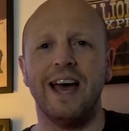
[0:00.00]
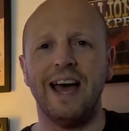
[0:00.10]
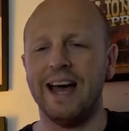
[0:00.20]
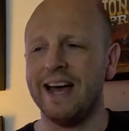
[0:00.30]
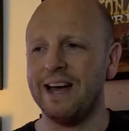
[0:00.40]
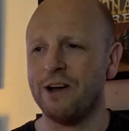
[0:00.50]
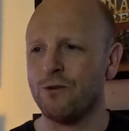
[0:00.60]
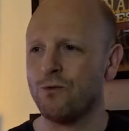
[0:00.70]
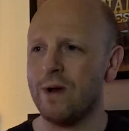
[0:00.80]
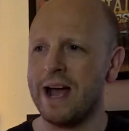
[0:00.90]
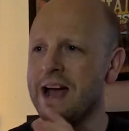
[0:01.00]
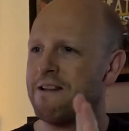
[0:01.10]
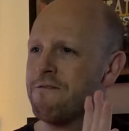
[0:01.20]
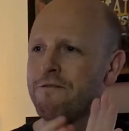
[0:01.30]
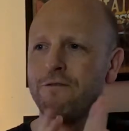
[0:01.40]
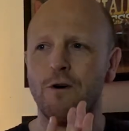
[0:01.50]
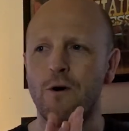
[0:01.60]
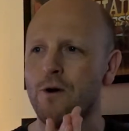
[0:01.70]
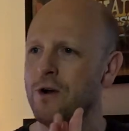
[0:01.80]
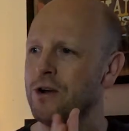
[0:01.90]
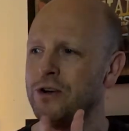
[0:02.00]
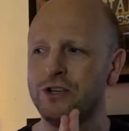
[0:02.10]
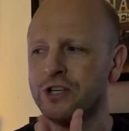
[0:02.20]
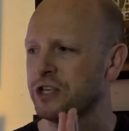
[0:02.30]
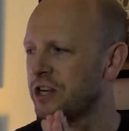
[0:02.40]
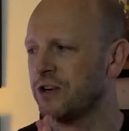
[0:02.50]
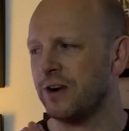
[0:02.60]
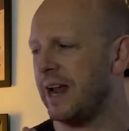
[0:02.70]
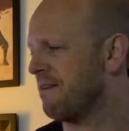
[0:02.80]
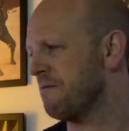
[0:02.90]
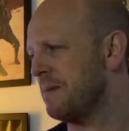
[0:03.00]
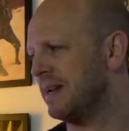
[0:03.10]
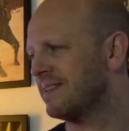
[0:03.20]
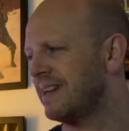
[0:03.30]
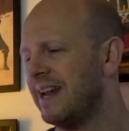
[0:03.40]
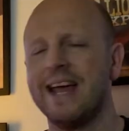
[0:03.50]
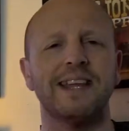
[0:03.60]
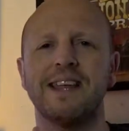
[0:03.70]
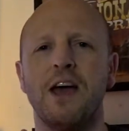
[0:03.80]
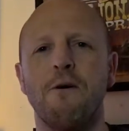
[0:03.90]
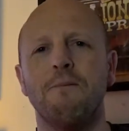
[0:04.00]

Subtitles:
Ran for just under 11 minutes in length.